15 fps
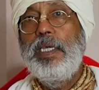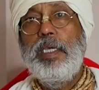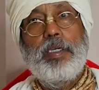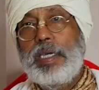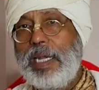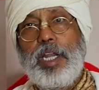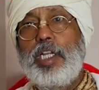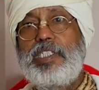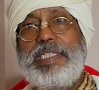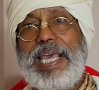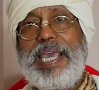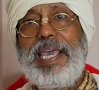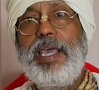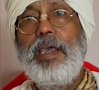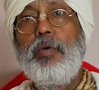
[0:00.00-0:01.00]
You cannot
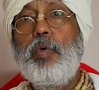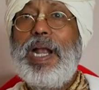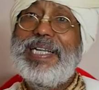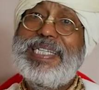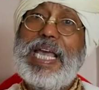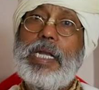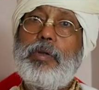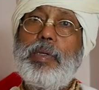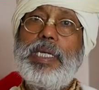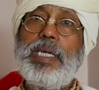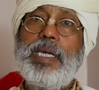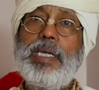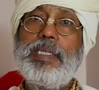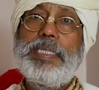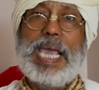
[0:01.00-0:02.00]
say what they are
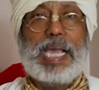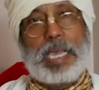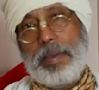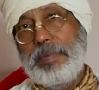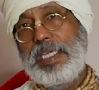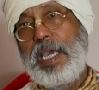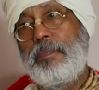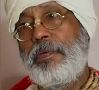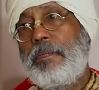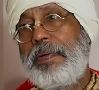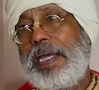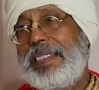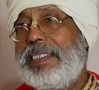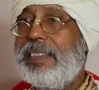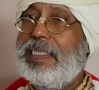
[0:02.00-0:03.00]
doing. They are coming here for
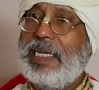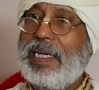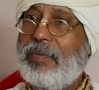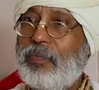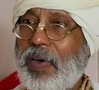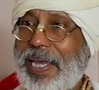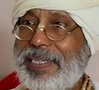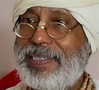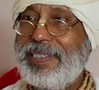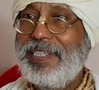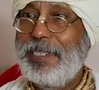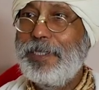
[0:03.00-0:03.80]
fighting. They can fight.